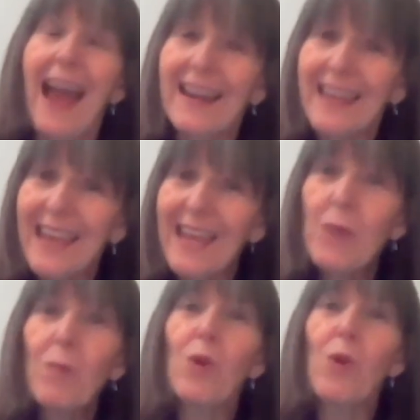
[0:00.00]
and
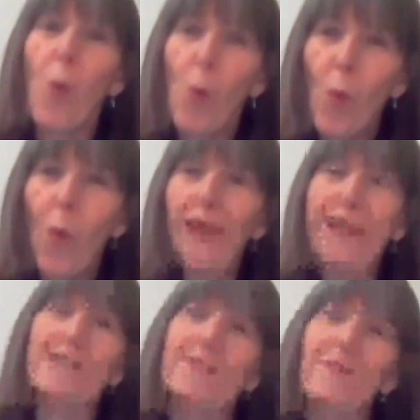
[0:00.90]
he will
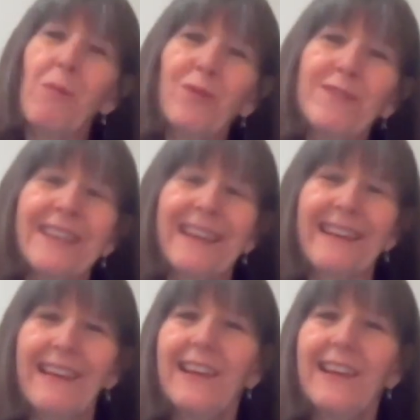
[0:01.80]
always be wanting